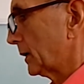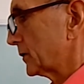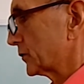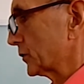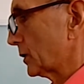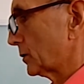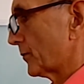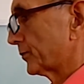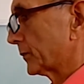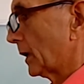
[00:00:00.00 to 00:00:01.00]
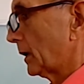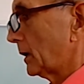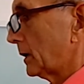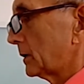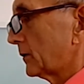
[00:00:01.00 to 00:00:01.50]
So,
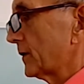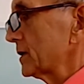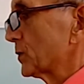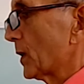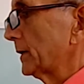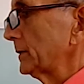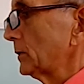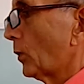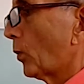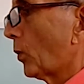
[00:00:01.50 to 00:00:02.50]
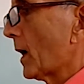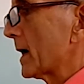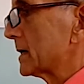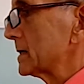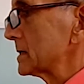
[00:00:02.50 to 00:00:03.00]
first one,
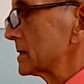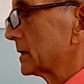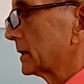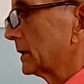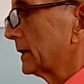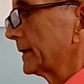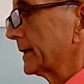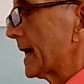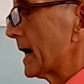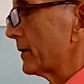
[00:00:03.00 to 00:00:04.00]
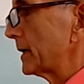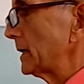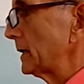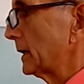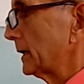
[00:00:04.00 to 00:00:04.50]
wires
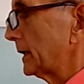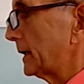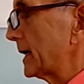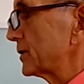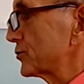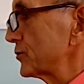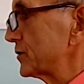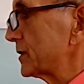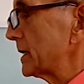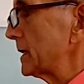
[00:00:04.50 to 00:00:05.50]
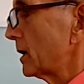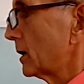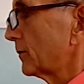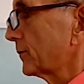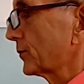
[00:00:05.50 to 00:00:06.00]
carry electricity
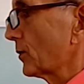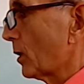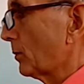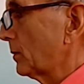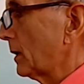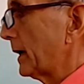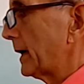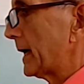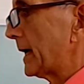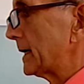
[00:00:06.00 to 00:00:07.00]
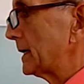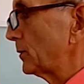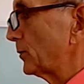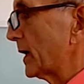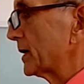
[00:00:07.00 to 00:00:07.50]
from a
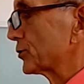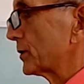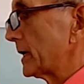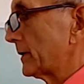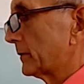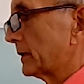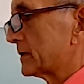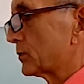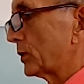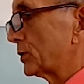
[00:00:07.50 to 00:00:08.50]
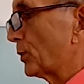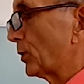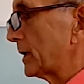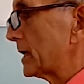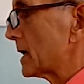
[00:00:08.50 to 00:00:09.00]
battery, is what you put
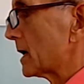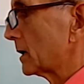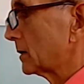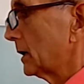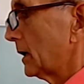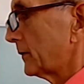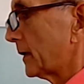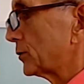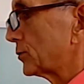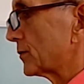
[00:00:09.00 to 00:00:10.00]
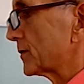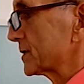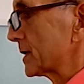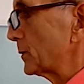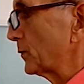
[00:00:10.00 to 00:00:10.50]
here. Then you do the
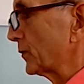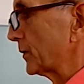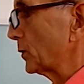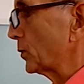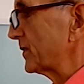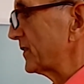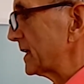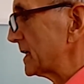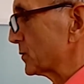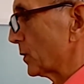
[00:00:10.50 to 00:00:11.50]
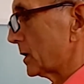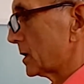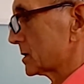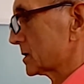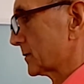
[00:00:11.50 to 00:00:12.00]
same thing with these
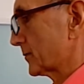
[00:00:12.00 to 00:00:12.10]
words.